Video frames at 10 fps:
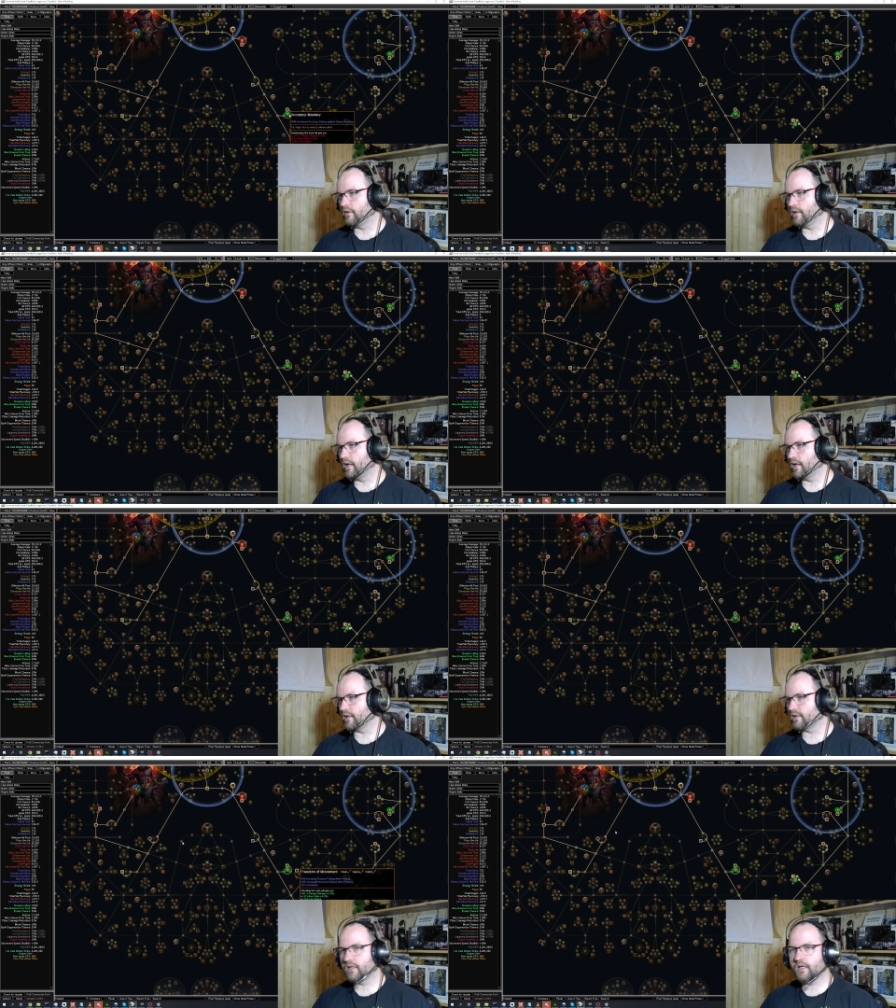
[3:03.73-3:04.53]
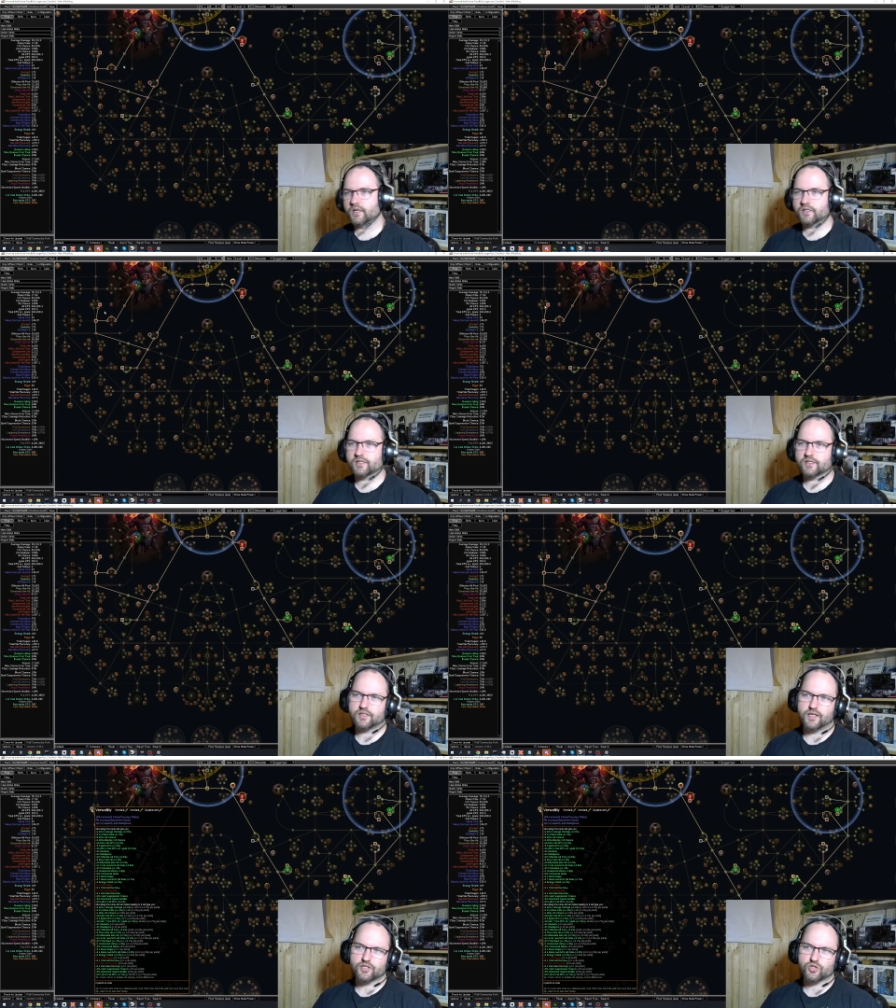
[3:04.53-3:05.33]
This
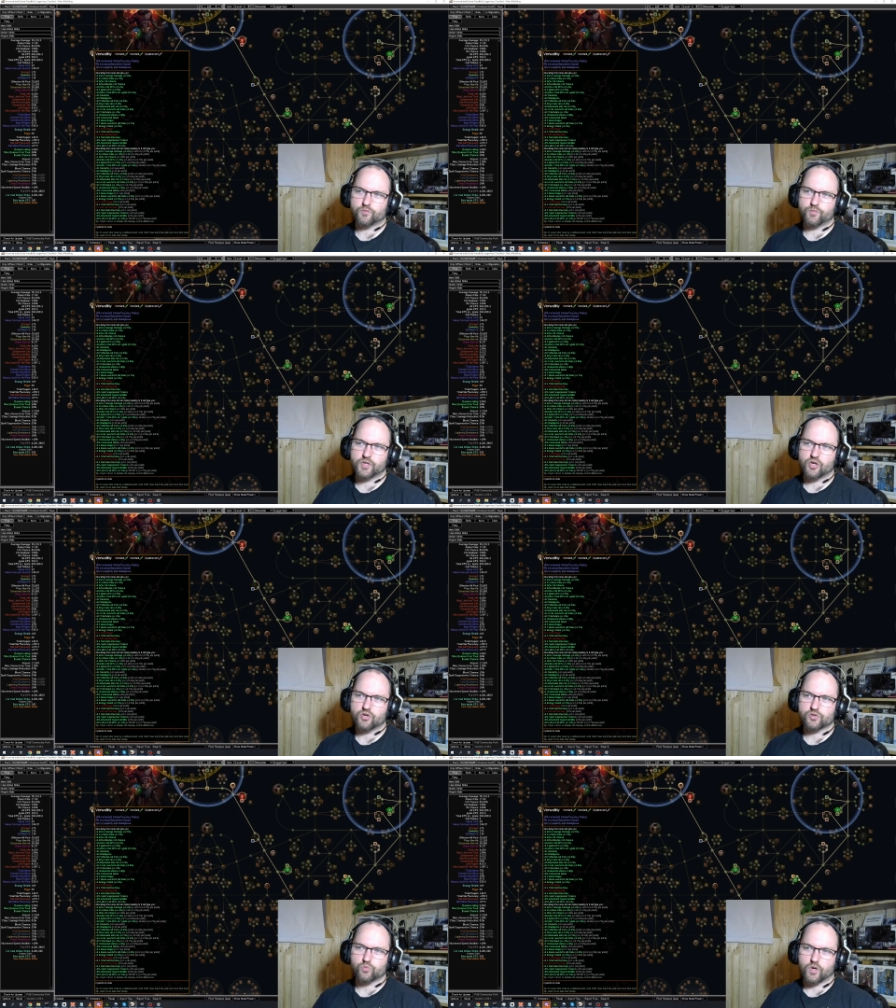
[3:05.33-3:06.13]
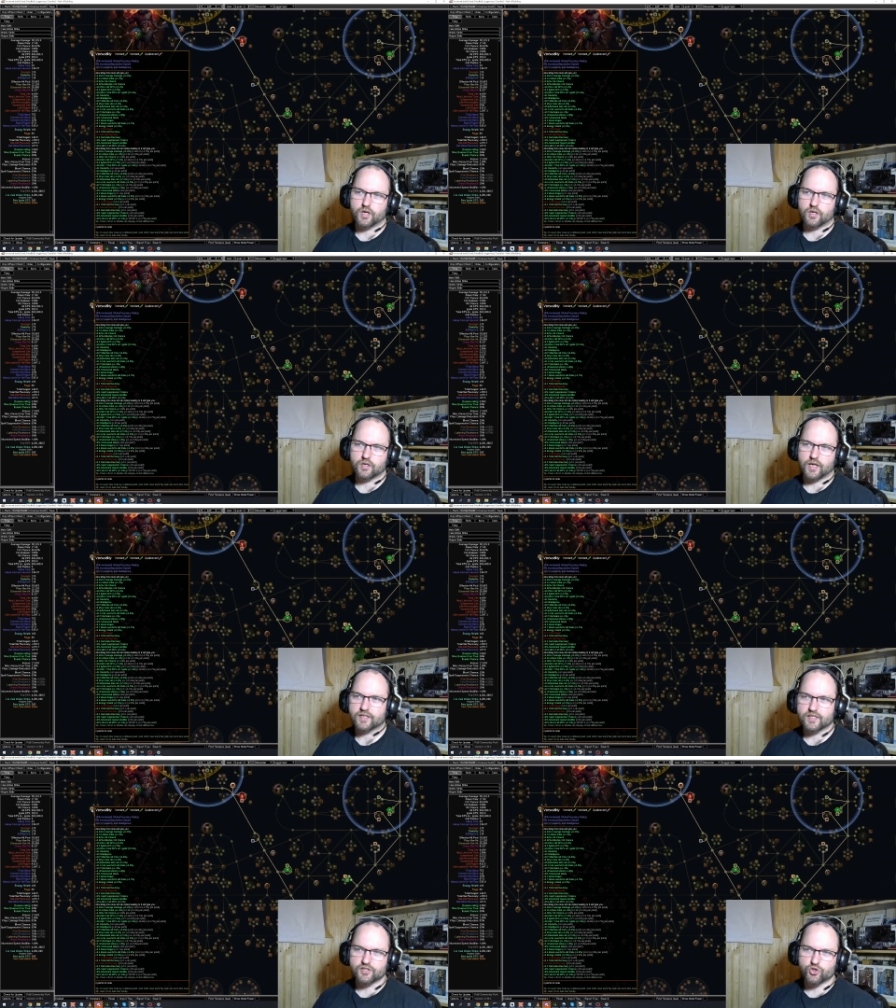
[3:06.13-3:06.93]
could be good as well.
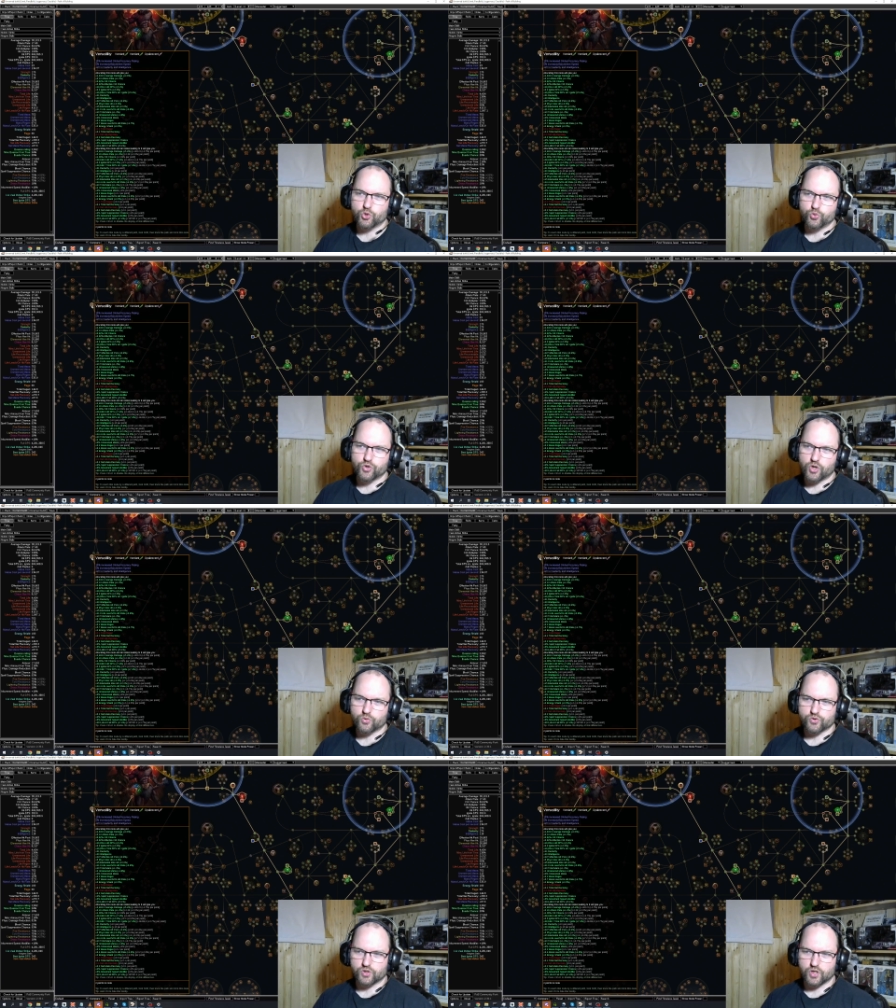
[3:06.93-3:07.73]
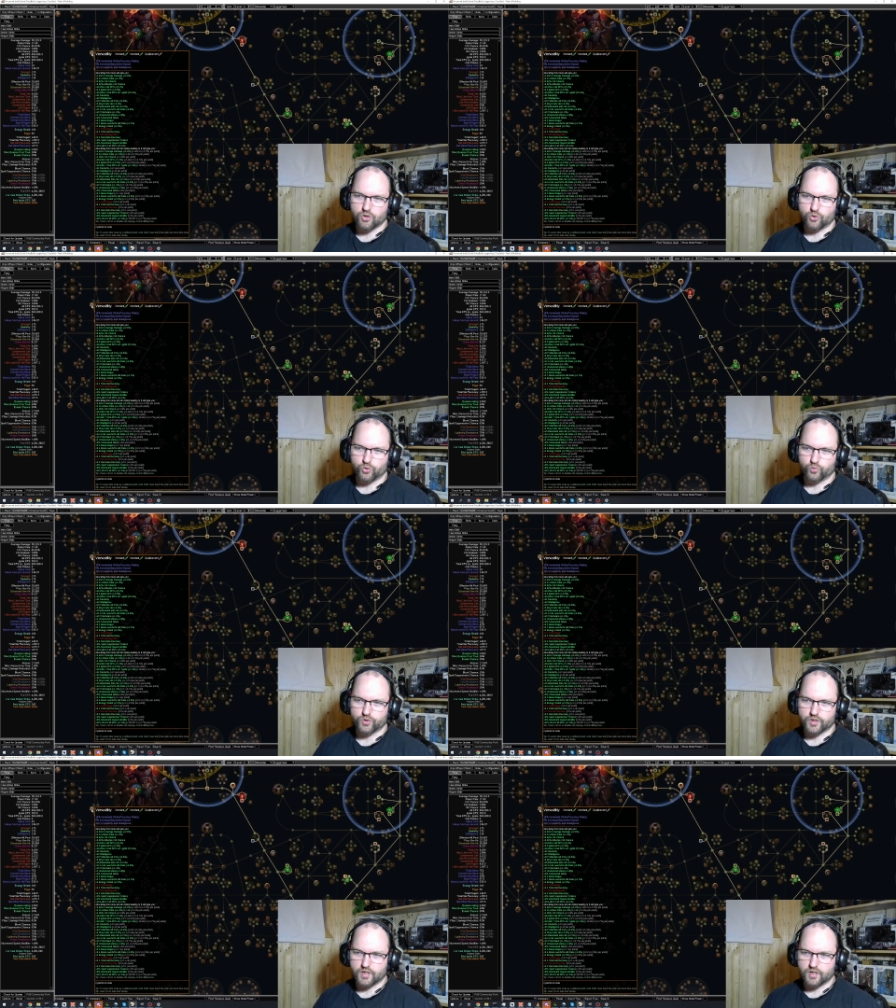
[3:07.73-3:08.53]
Like these two nodes alone
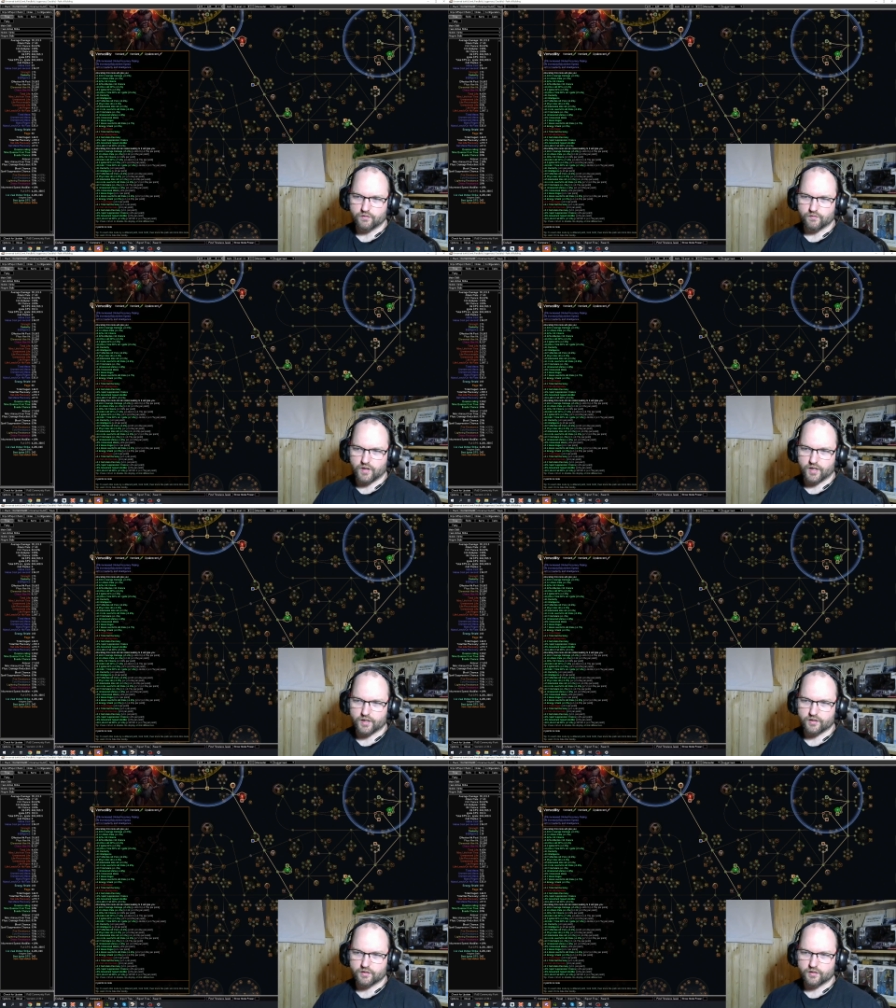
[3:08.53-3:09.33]
would give like